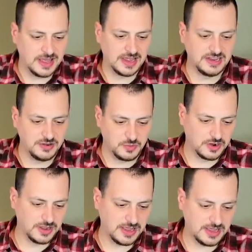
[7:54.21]
I didn't
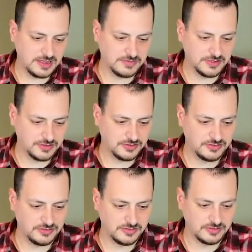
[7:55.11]
want to have a
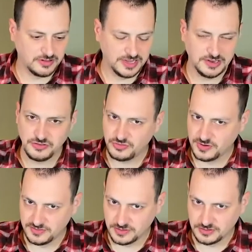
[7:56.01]
sling
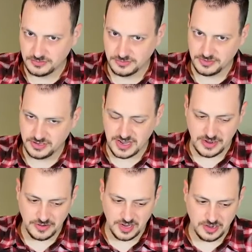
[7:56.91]
swivel
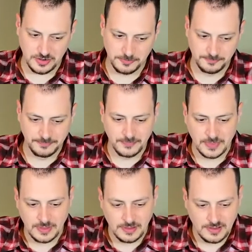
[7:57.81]
down here
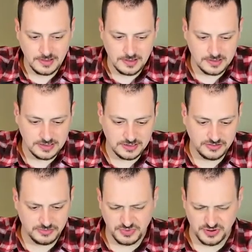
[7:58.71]

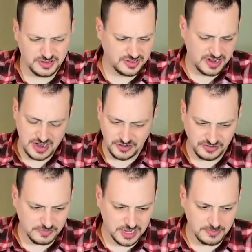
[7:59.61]
to put a
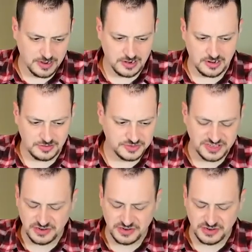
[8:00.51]
Harris bipod on, which